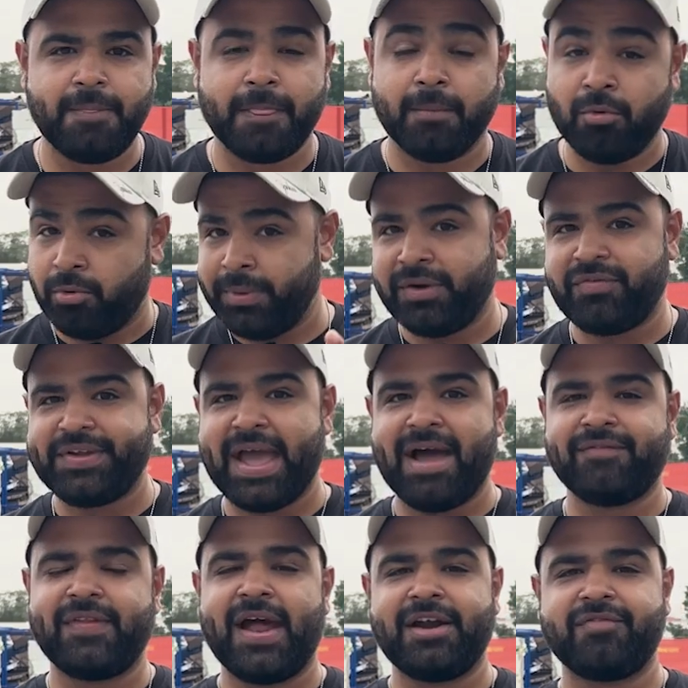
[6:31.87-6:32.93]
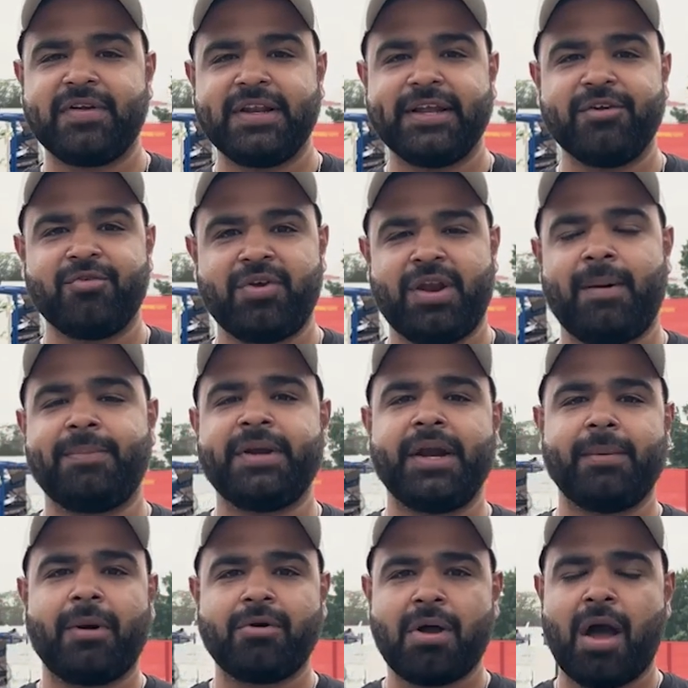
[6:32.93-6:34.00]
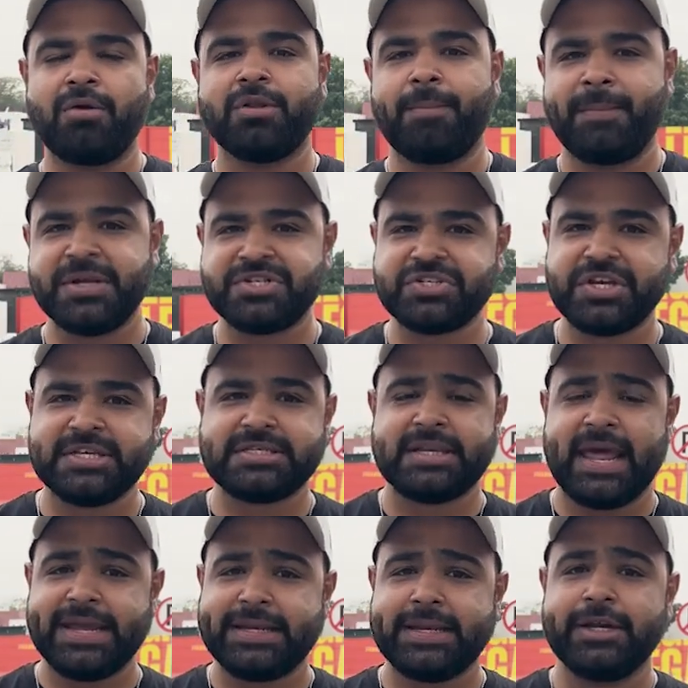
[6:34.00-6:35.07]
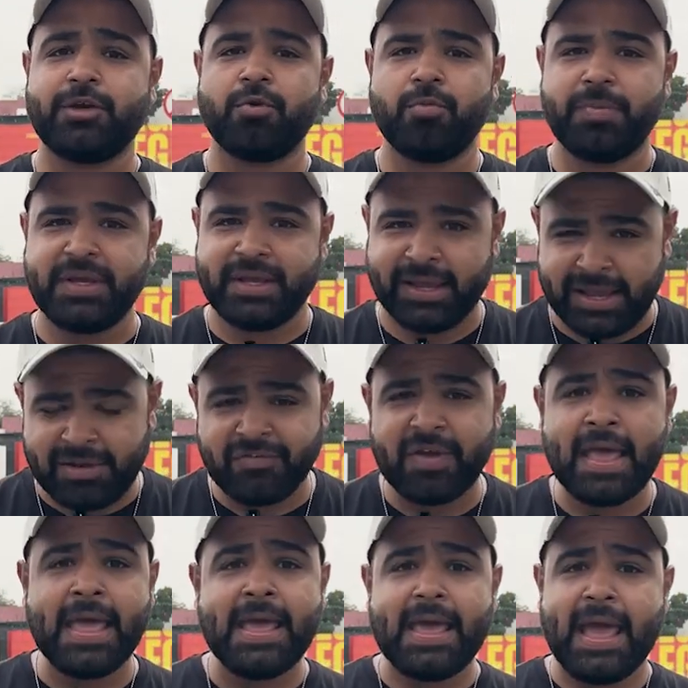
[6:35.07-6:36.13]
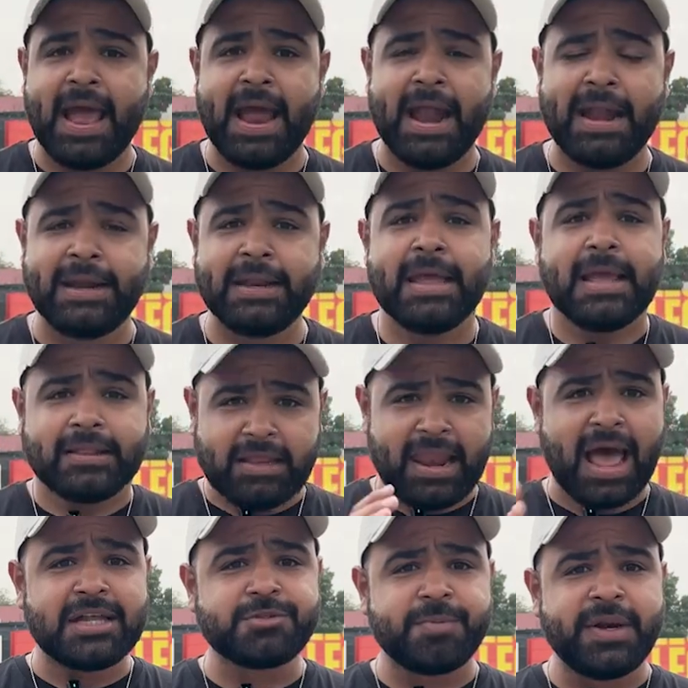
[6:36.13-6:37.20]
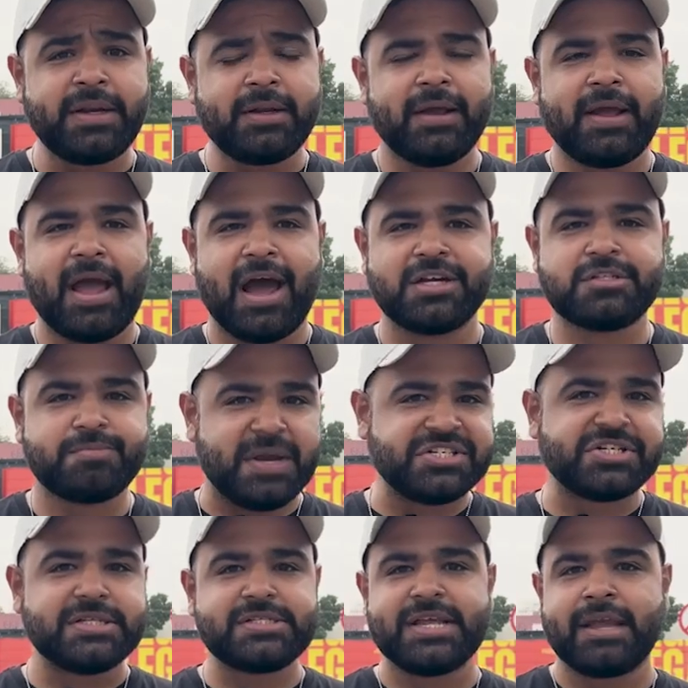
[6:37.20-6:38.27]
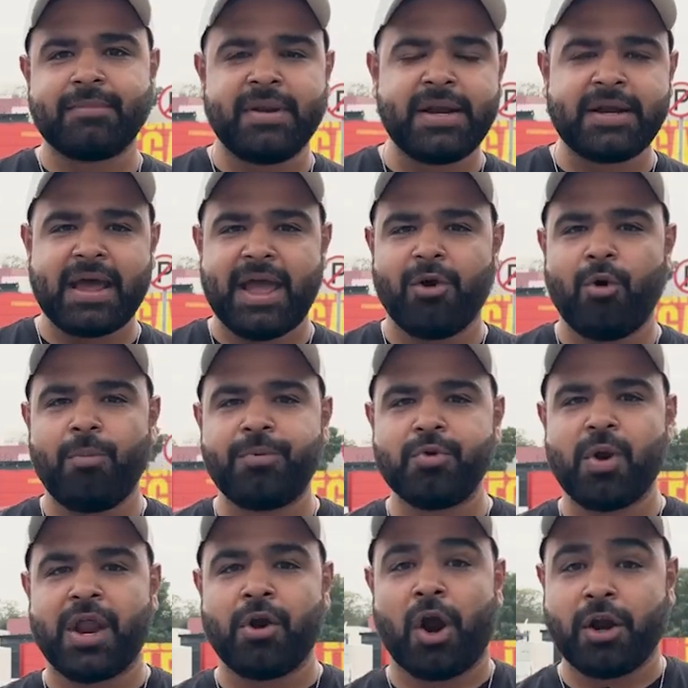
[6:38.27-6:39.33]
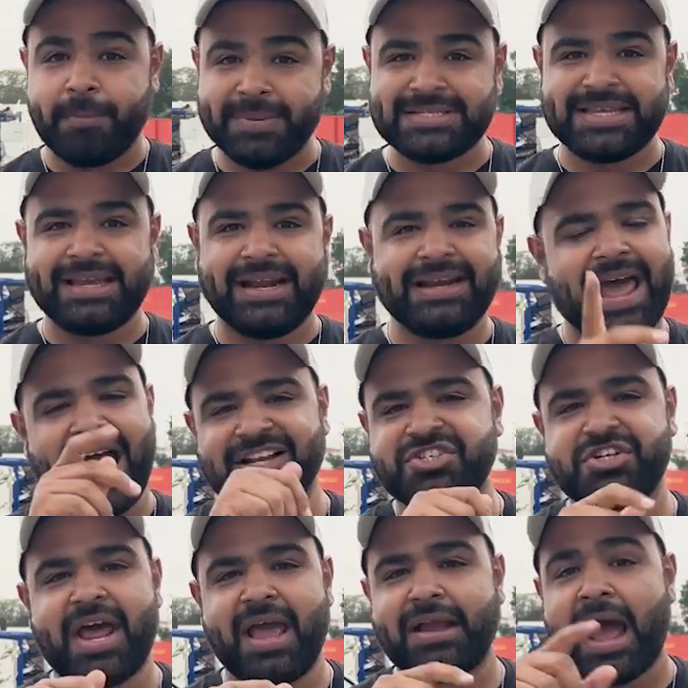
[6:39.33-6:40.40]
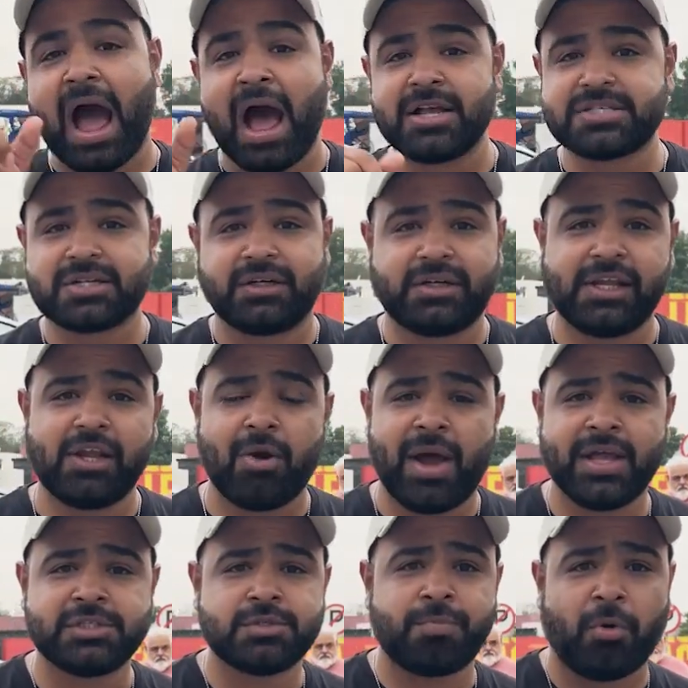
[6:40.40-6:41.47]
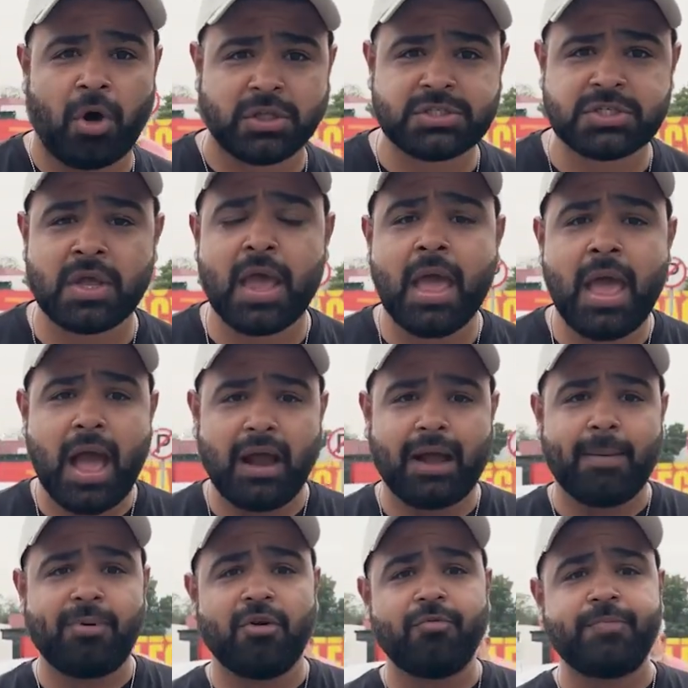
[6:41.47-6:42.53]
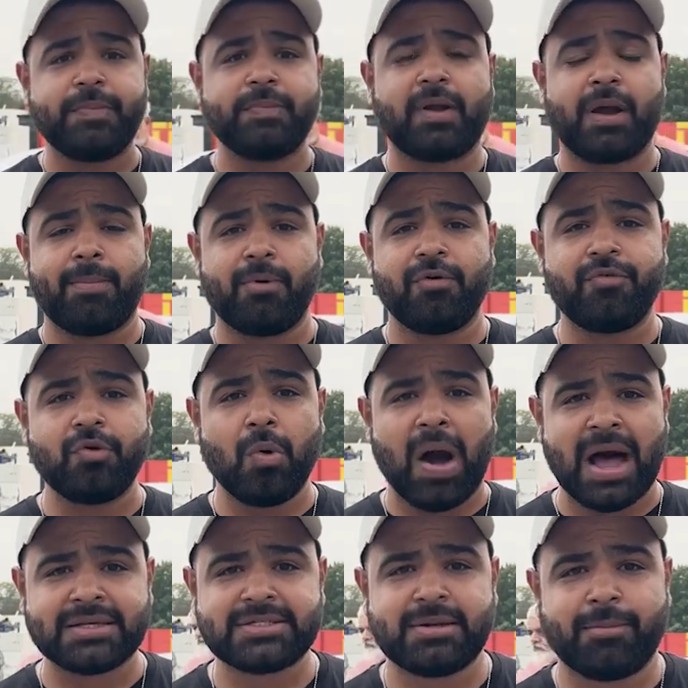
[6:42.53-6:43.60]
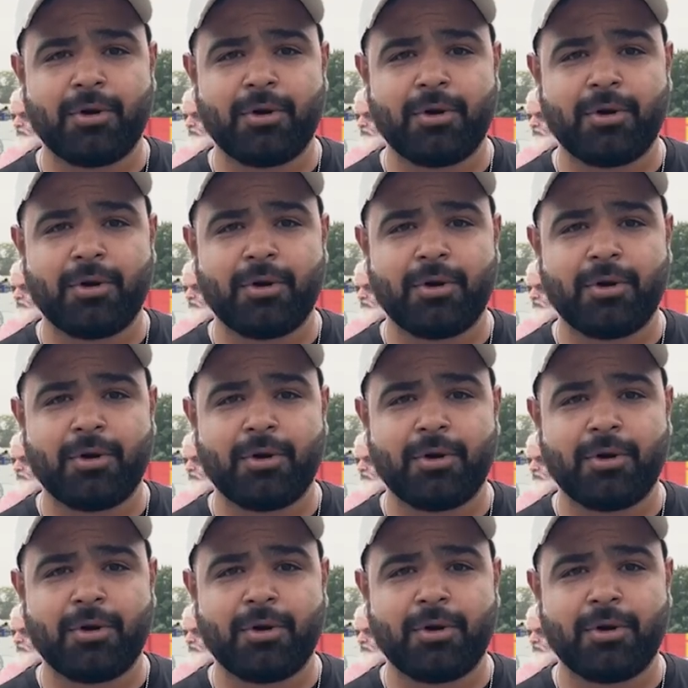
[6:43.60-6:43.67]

The moment we have that, we'll give you an update about how the pitch is likely to behave. And the last bit, our special segment, I hope you are not missing it. Hashtag Ask TOI Sports. A couple of you asked